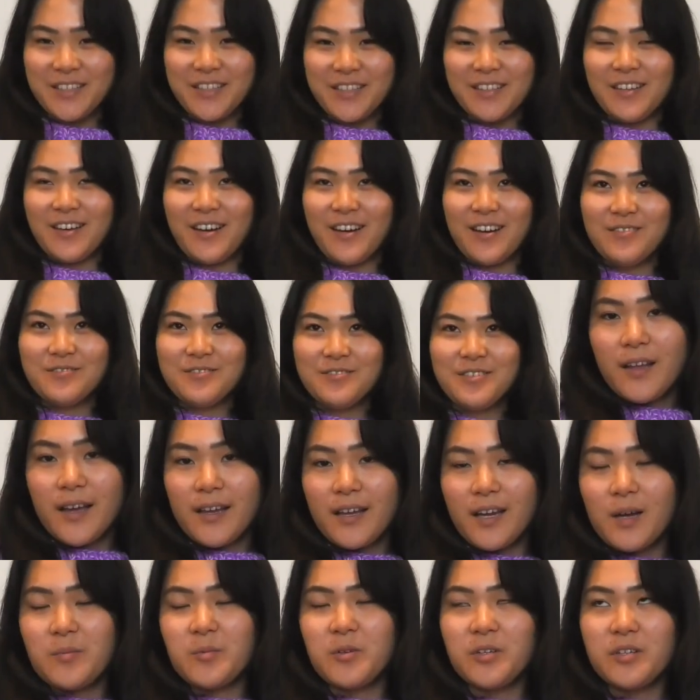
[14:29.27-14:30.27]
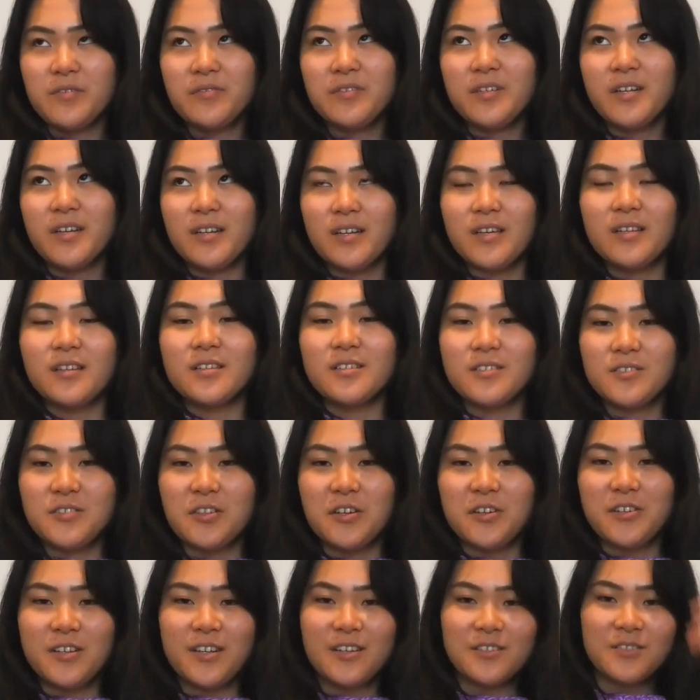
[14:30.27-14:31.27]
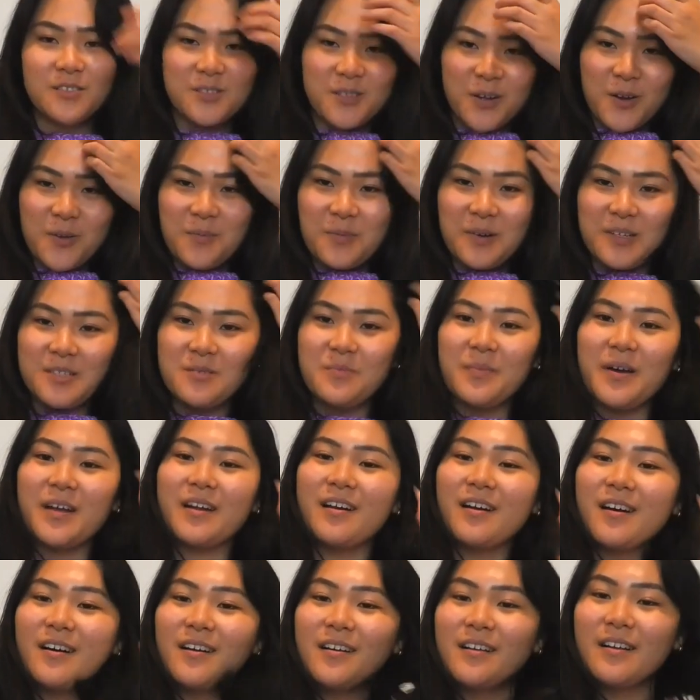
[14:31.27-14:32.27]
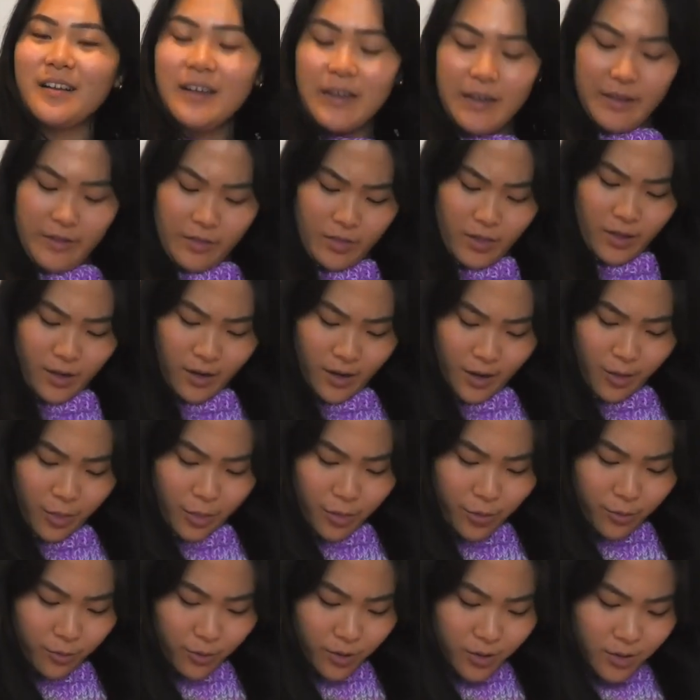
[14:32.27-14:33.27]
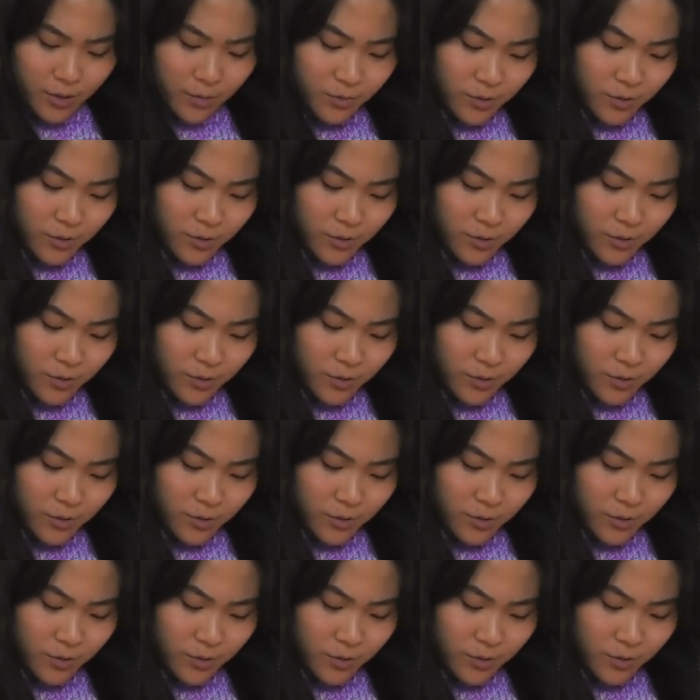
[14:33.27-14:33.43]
in love. Like, I'm not even kidding, this turned out so much better than I thought it